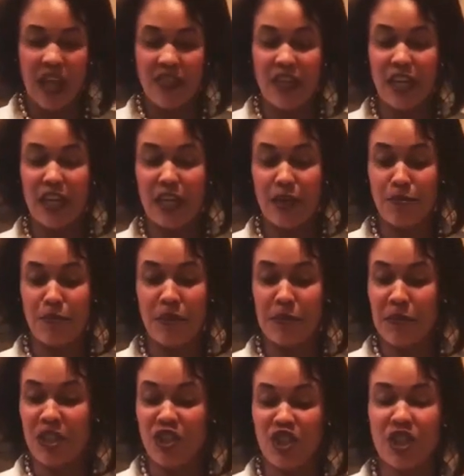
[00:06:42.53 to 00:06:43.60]
They will
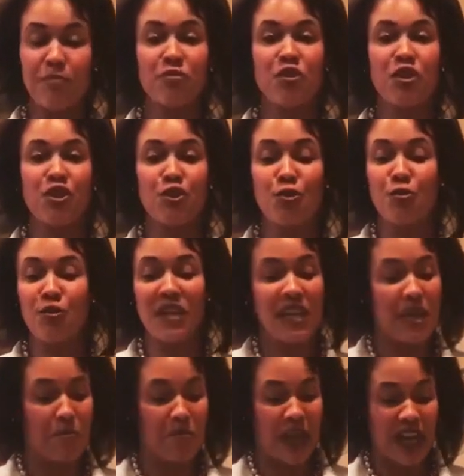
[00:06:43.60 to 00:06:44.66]
be shipped to you in
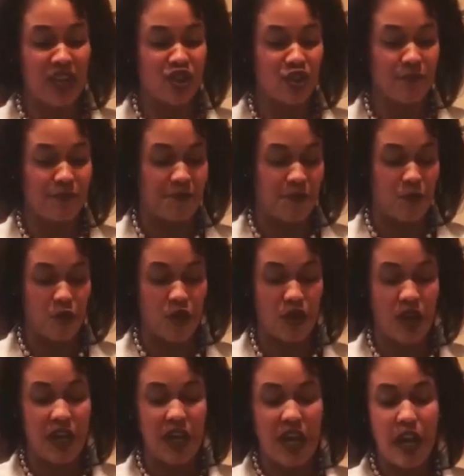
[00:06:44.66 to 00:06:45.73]
a package of four,
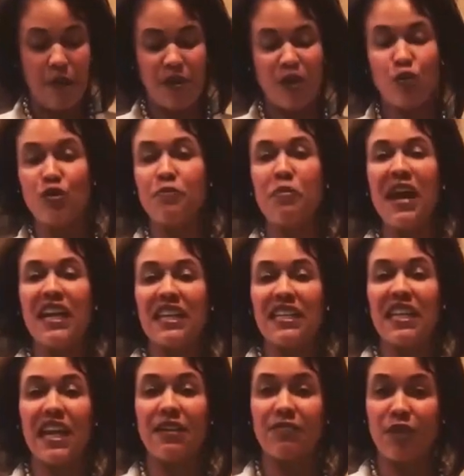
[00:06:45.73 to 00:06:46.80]
and we use padded
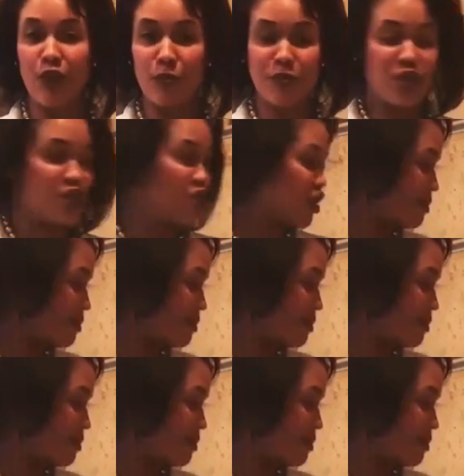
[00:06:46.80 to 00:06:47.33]
envelopes to